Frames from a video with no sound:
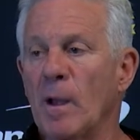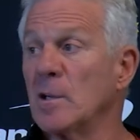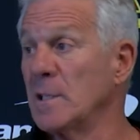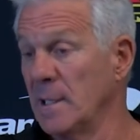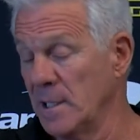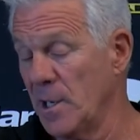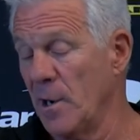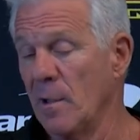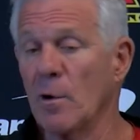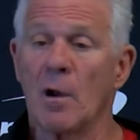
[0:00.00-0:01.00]
players in this
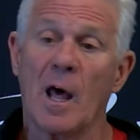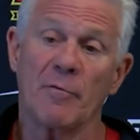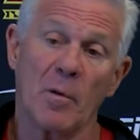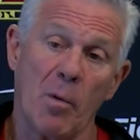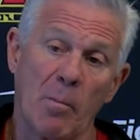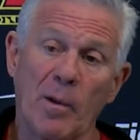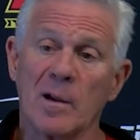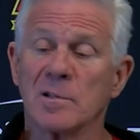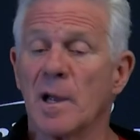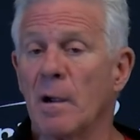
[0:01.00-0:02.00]
area. There are a lot of football
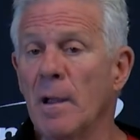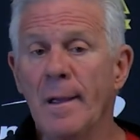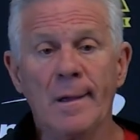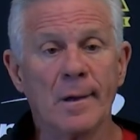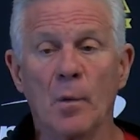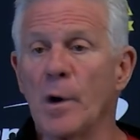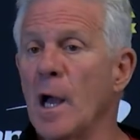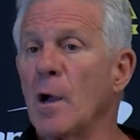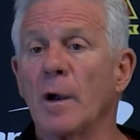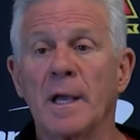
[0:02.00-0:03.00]
players there. You know, we're
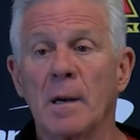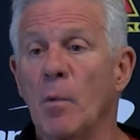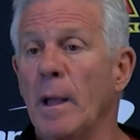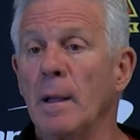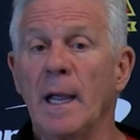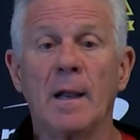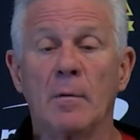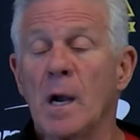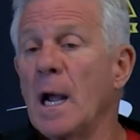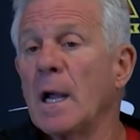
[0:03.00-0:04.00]
not going
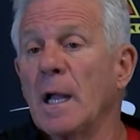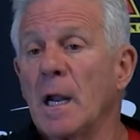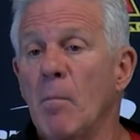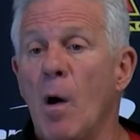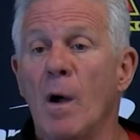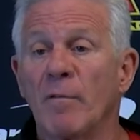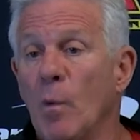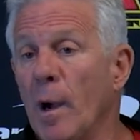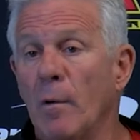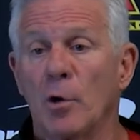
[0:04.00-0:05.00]
to get them all
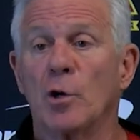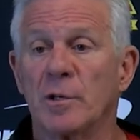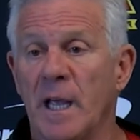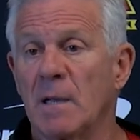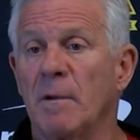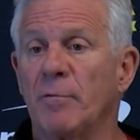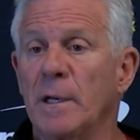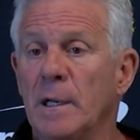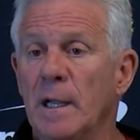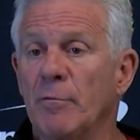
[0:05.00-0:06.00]
everywhere. We couldn't take them if
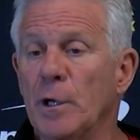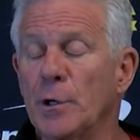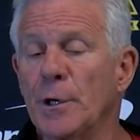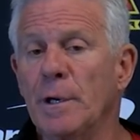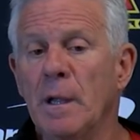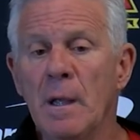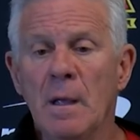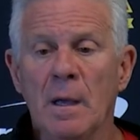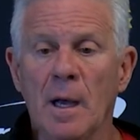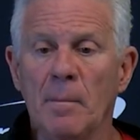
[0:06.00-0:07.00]
we could.
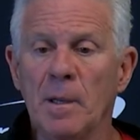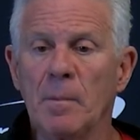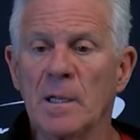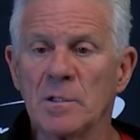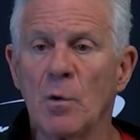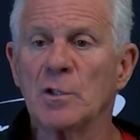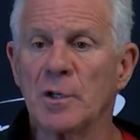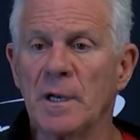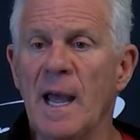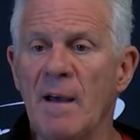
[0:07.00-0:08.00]
But it's always
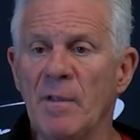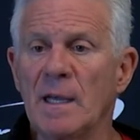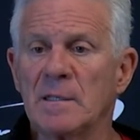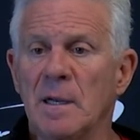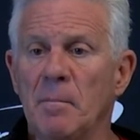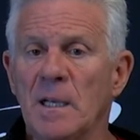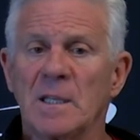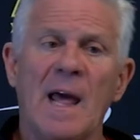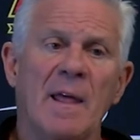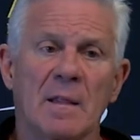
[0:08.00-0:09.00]
good to have that mix.
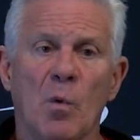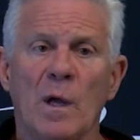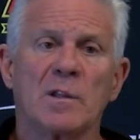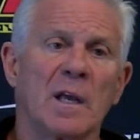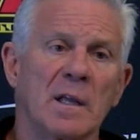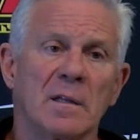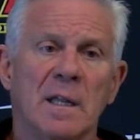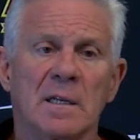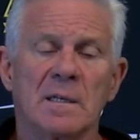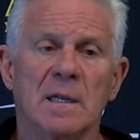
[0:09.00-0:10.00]
And I think the one thing
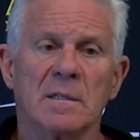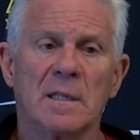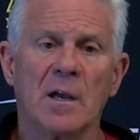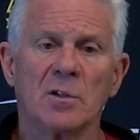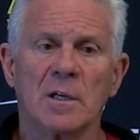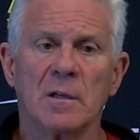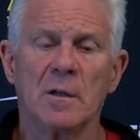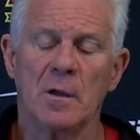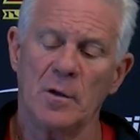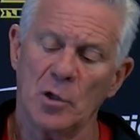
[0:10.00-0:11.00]
that tells
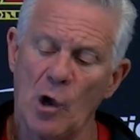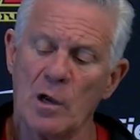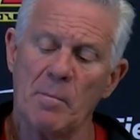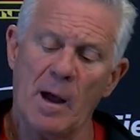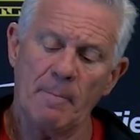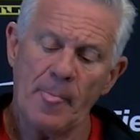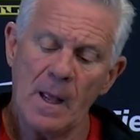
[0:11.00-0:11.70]
you talk about